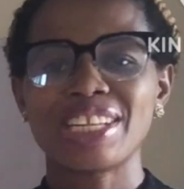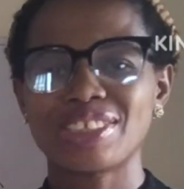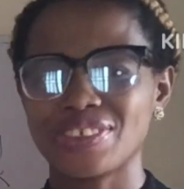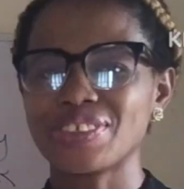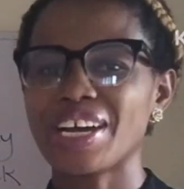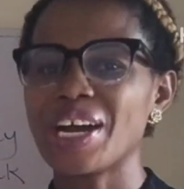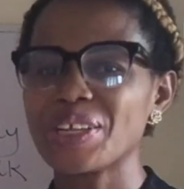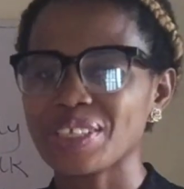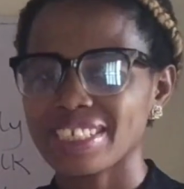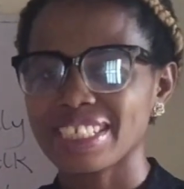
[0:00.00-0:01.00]
Do you know
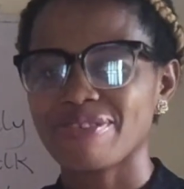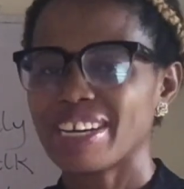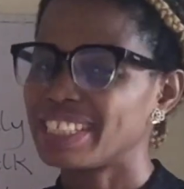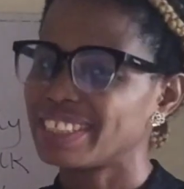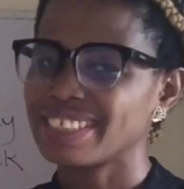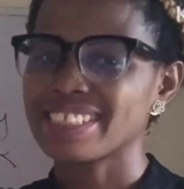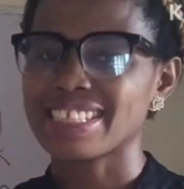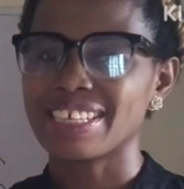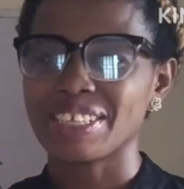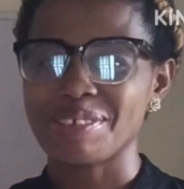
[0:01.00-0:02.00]
how to identify the O
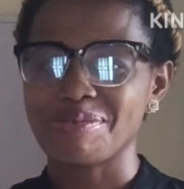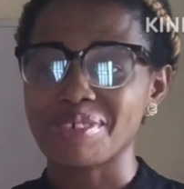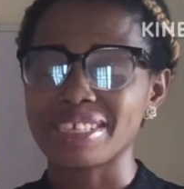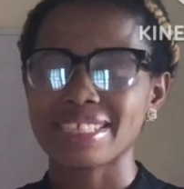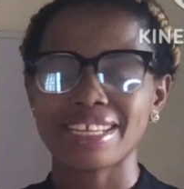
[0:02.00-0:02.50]
sound in words?